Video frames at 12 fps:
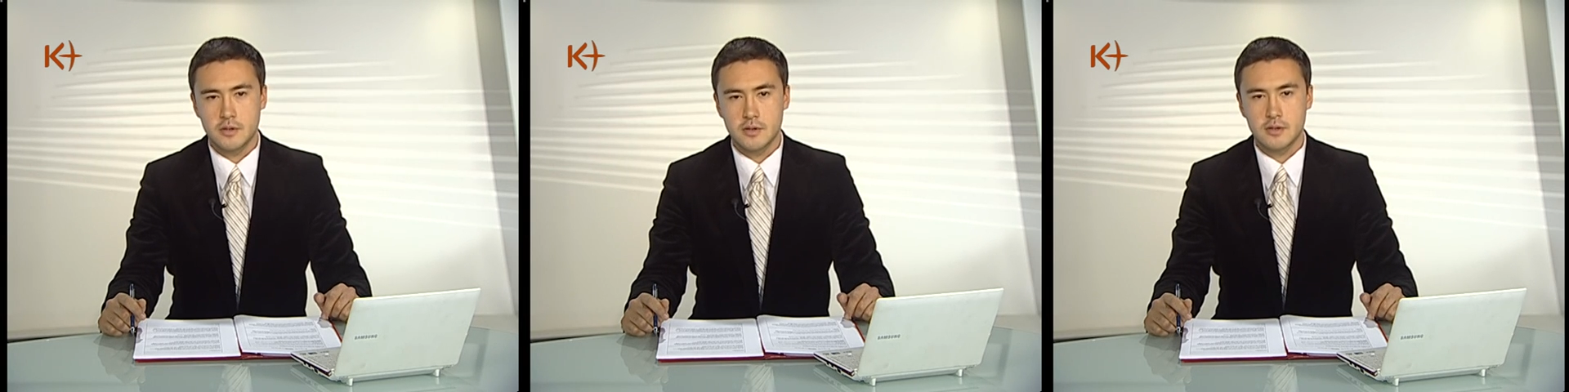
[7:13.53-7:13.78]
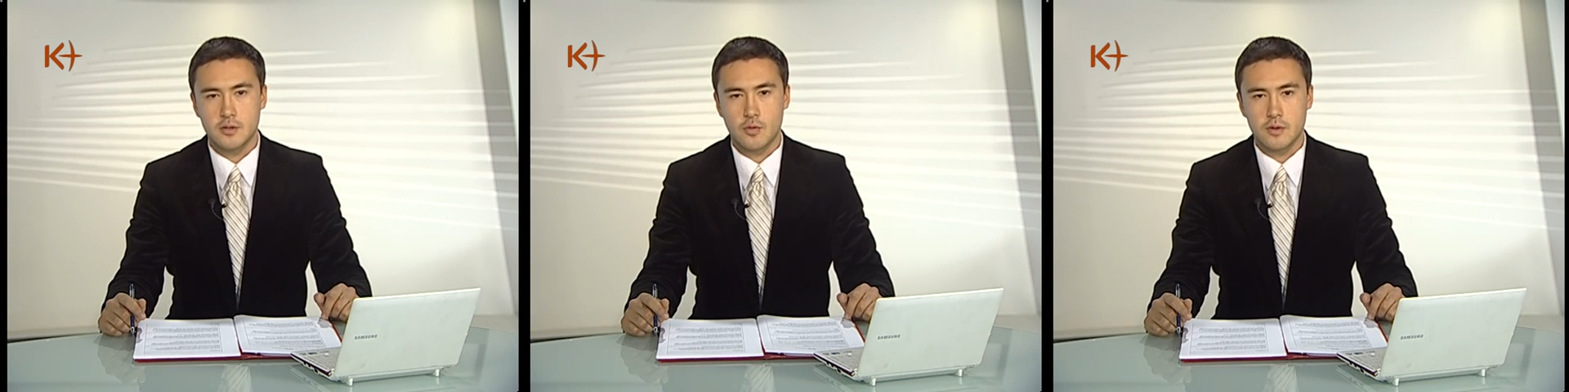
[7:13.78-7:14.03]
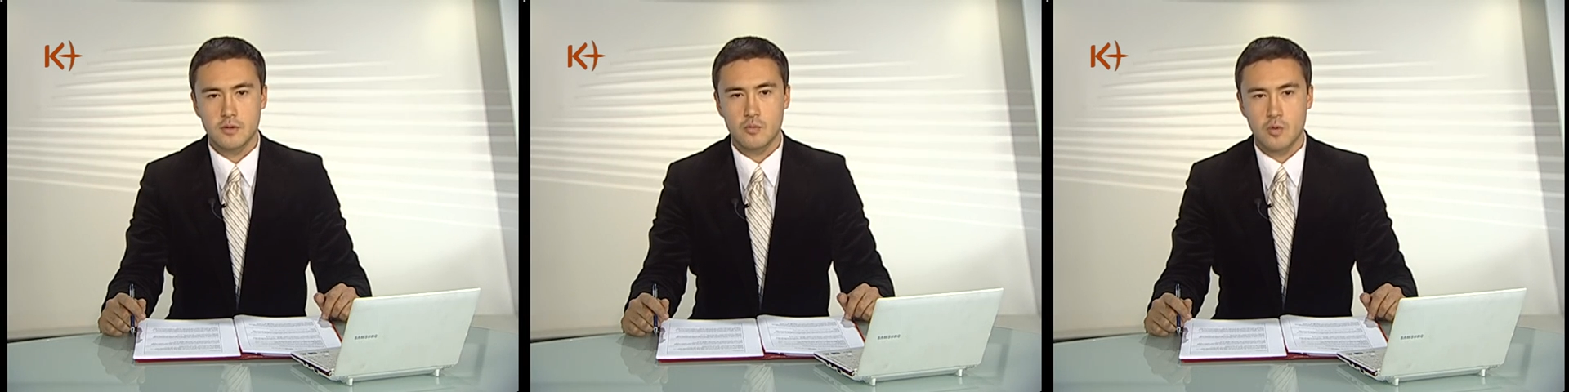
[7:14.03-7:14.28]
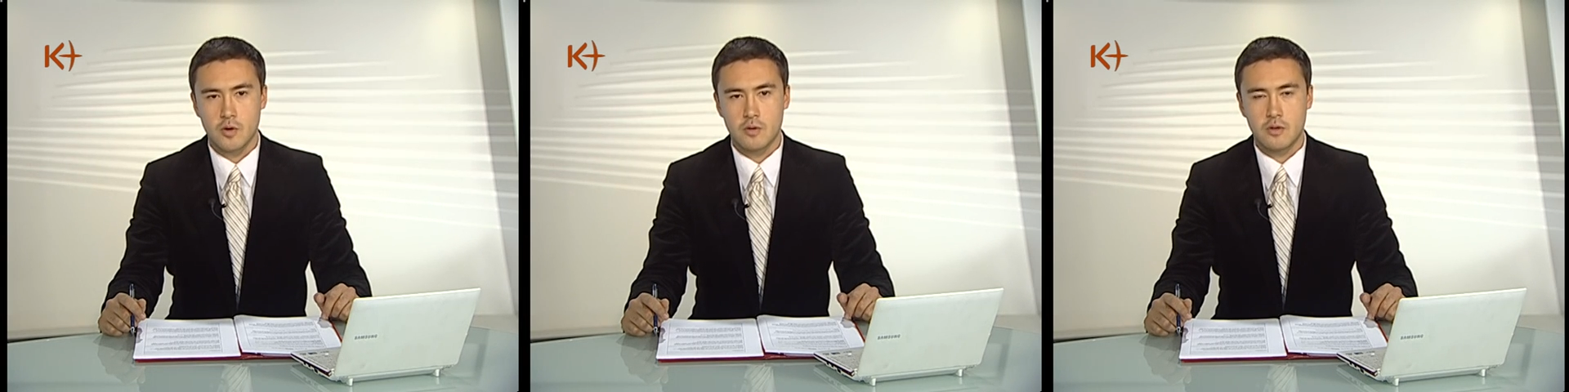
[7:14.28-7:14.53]
these coins are
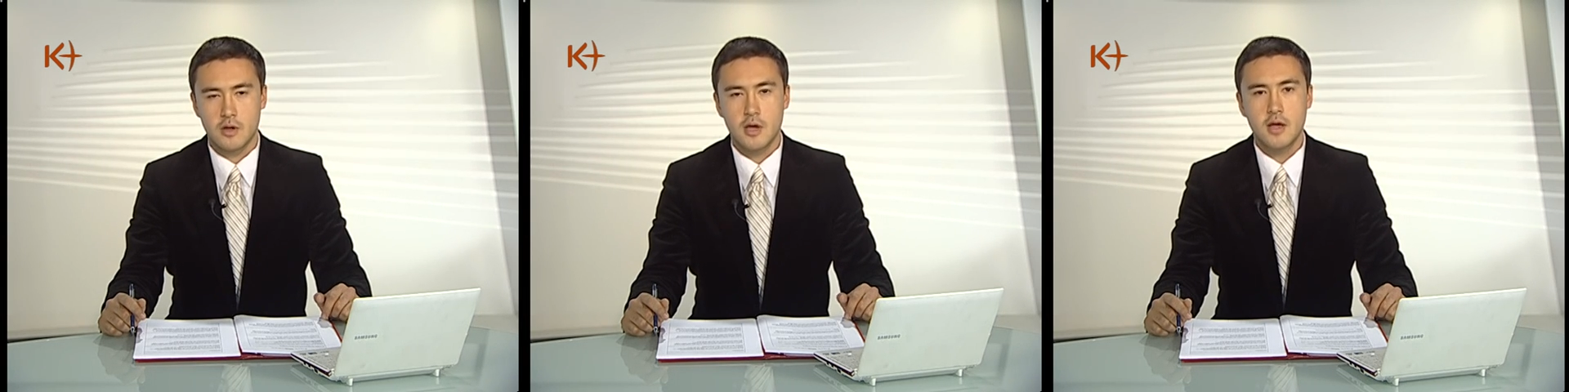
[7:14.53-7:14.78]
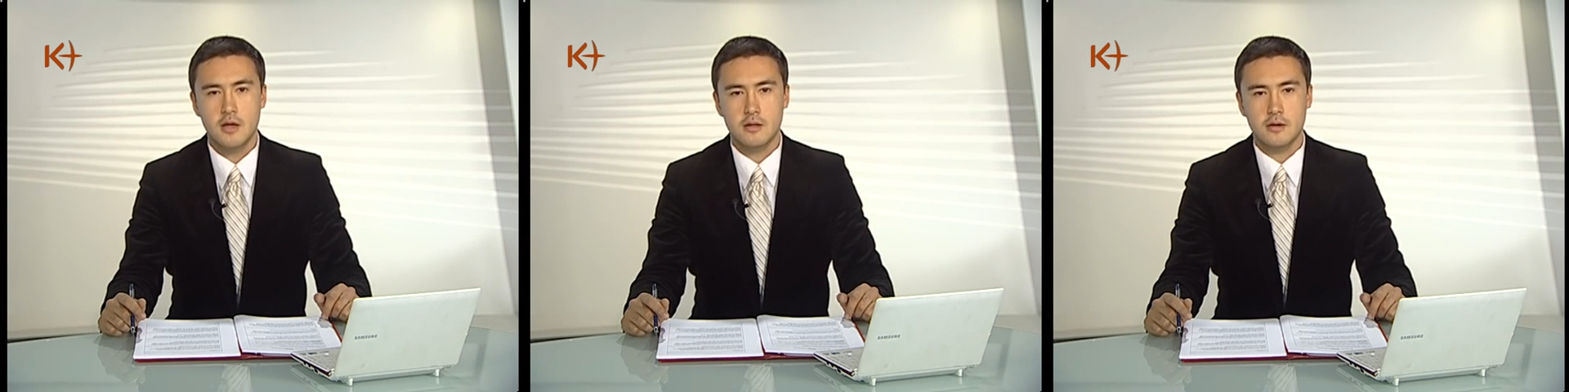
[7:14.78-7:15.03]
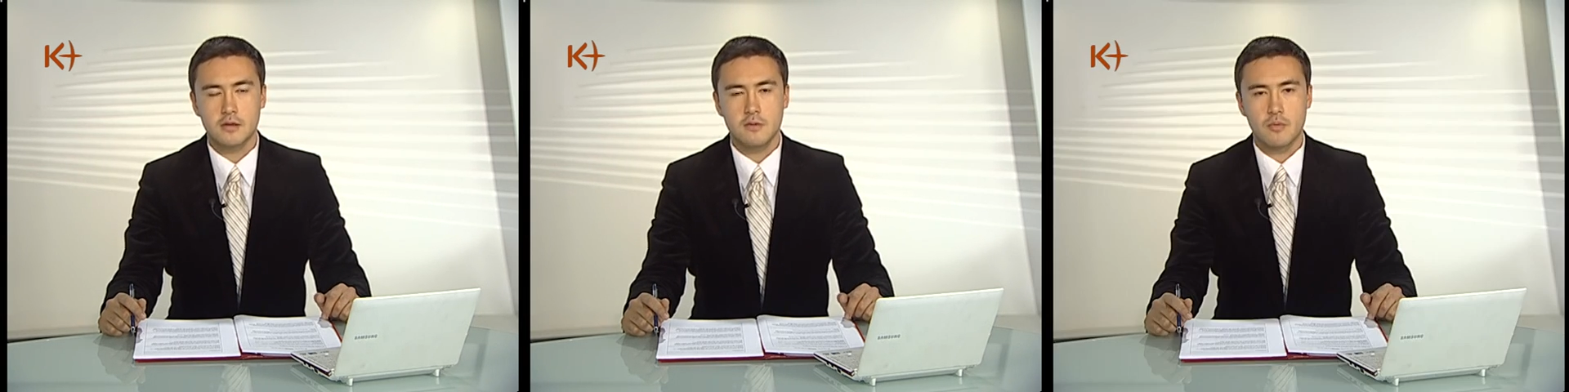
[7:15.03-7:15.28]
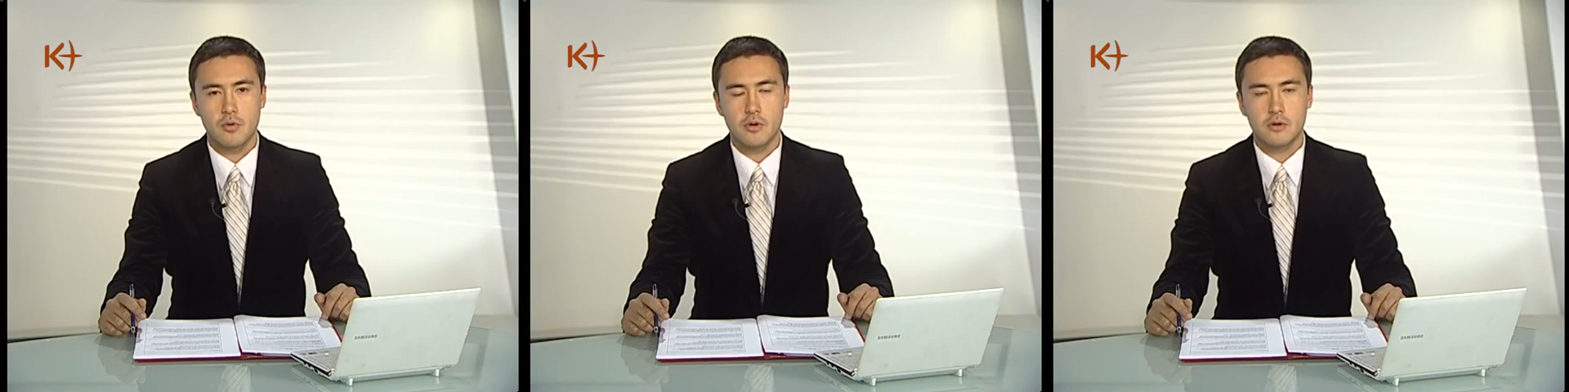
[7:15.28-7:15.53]
worth in the next
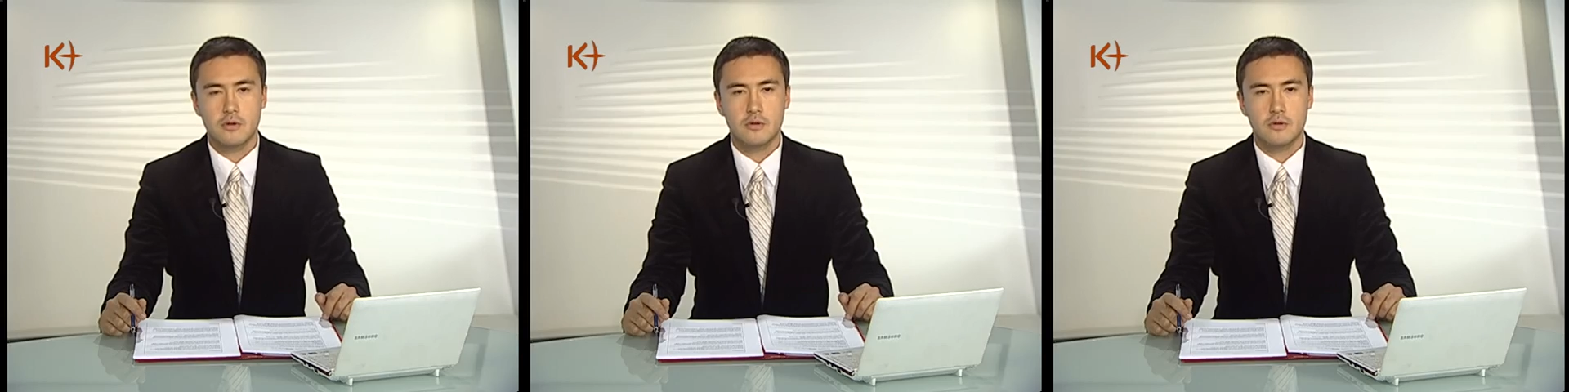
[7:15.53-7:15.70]
report.